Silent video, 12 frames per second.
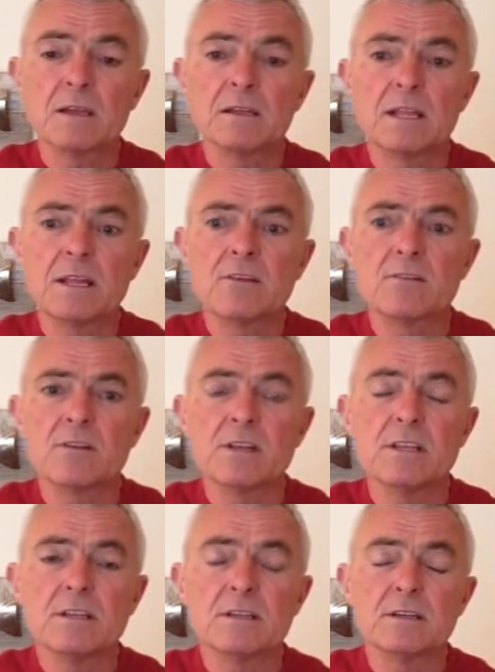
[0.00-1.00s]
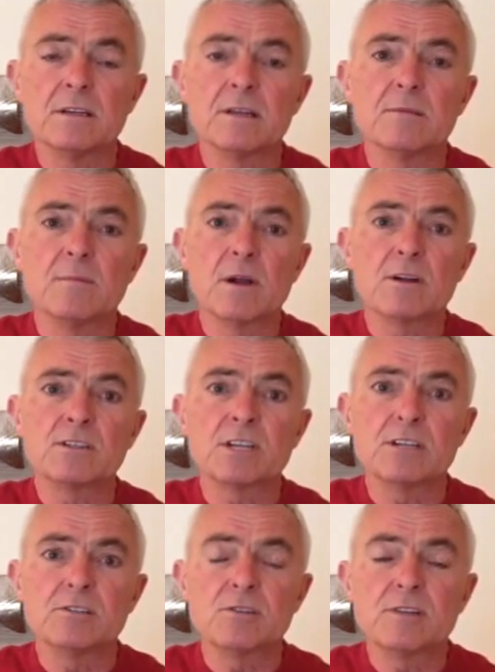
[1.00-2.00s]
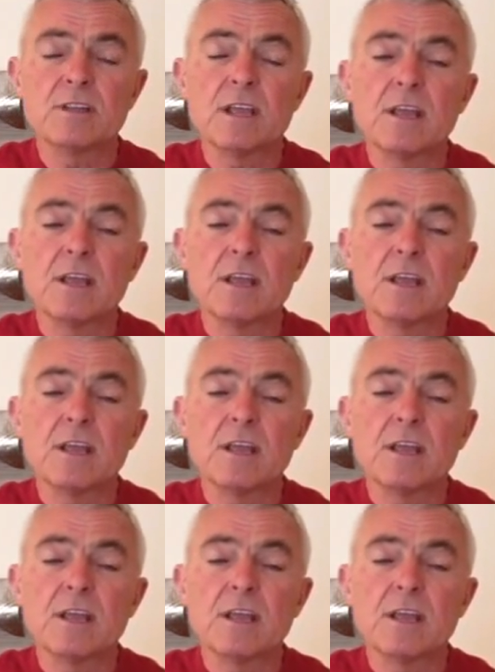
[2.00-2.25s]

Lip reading: Later in March, I joined the